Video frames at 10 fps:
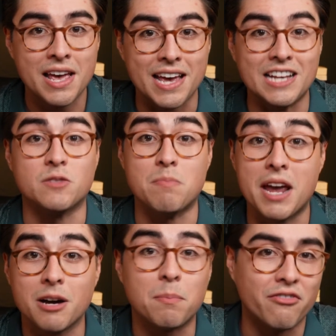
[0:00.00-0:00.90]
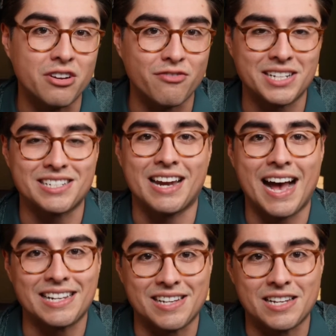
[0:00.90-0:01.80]
is made up of invested
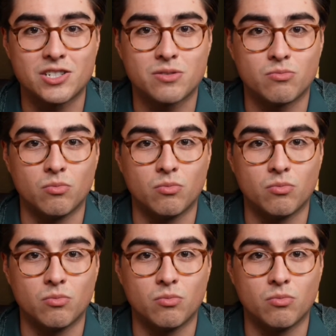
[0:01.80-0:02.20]
assets.